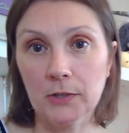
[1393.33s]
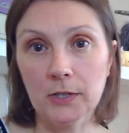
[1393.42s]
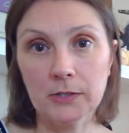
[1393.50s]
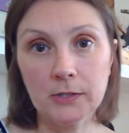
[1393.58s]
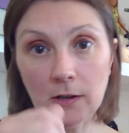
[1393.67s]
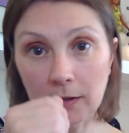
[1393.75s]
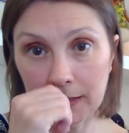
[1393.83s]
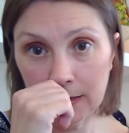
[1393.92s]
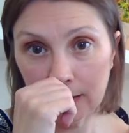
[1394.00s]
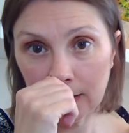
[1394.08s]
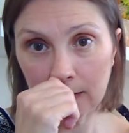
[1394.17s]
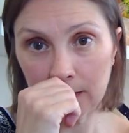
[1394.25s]

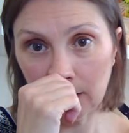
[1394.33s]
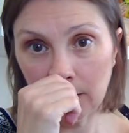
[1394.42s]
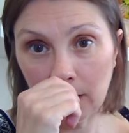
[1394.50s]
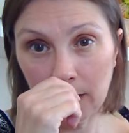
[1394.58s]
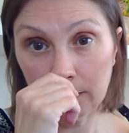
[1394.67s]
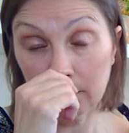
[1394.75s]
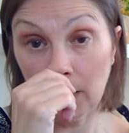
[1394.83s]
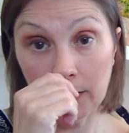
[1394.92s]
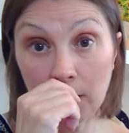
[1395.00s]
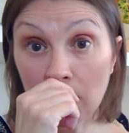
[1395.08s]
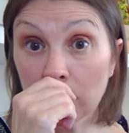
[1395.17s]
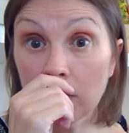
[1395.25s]
site, because I
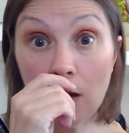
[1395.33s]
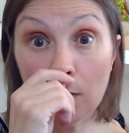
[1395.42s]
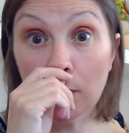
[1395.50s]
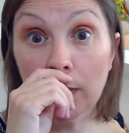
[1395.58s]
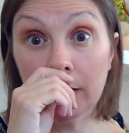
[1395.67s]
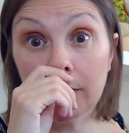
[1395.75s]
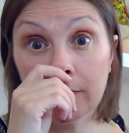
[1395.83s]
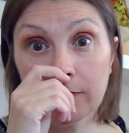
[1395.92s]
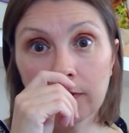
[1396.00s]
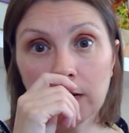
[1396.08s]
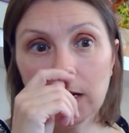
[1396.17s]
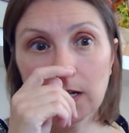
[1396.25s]
don't know
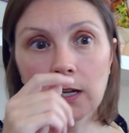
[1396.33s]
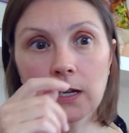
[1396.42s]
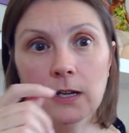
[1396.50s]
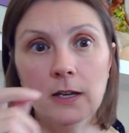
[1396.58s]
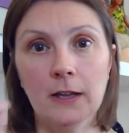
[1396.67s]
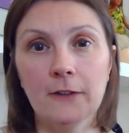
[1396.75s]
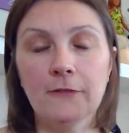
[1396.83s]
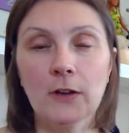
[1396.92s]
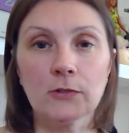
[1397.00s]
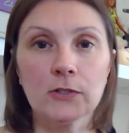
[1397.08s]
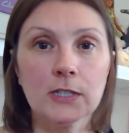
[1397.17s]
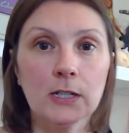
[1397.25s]
if
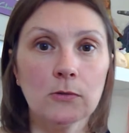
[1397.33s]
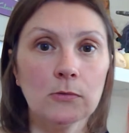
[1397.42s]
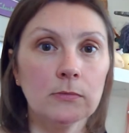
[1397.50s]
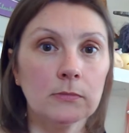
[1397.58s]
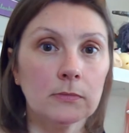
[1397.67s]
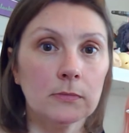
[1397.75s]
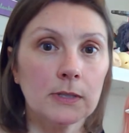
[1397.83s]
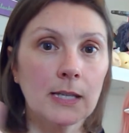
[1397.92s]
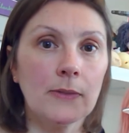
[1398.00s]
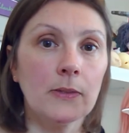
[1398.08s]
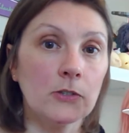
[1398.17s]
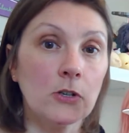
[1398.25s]
they'll still
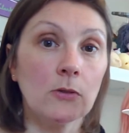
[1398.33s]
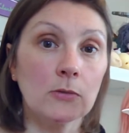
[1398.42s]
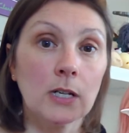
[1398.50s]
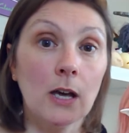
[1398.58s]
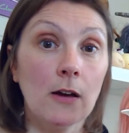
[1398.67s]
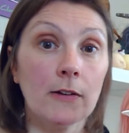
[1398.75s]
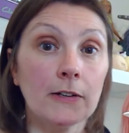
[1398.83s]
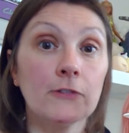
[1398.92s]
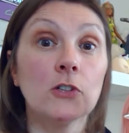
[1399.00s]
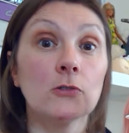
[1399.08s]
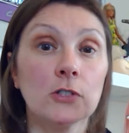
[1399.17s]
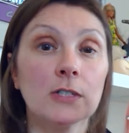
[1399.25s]
send the doll to her and if
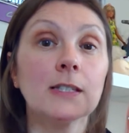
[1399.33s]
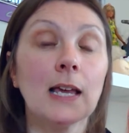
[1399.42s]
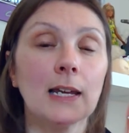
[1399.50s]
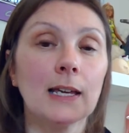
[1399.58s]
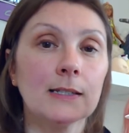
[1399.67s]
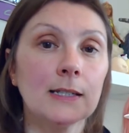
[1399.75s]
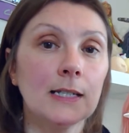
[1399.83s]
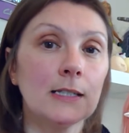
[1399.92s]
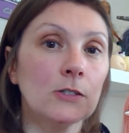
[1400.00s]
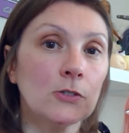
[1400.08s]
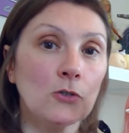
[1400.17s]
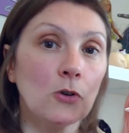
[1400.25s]
she'll just sell it as an
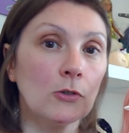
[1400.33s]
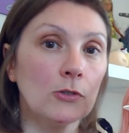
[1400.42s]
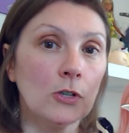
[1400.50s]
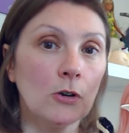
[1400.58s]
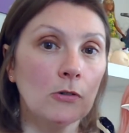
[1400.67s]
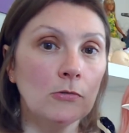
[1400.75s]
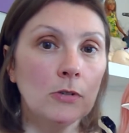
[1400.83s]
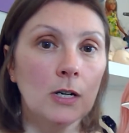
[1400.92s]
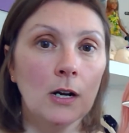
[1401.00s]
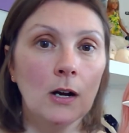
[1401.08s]
in-stock doll,